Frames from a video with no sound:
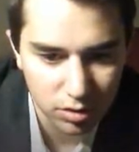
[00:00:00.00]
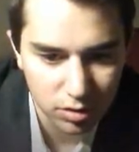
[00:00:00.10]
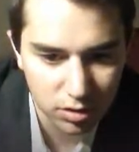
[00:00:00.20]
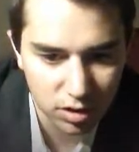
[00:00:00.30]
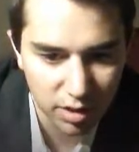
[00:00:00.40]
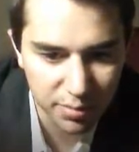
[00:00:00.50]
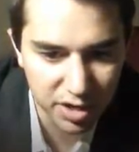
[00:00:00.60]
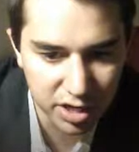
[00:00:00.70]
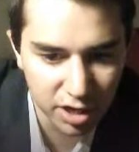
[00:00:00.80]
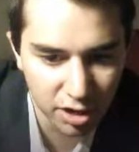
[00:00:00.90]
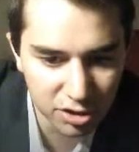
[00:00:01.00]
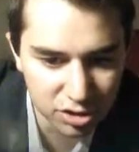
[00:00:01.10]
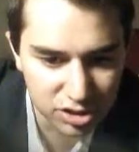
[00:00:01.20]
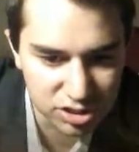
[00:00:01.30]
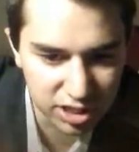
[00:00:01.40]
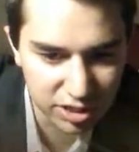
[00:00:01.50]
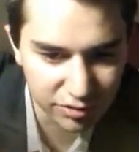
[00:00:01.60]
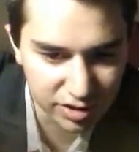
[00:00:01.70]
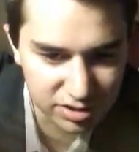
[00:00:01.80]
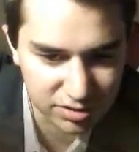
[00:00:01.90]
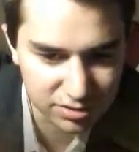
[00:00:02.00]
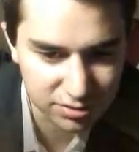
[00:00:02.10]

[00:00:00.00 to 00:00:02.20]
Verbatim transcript: Let me in on your secrets.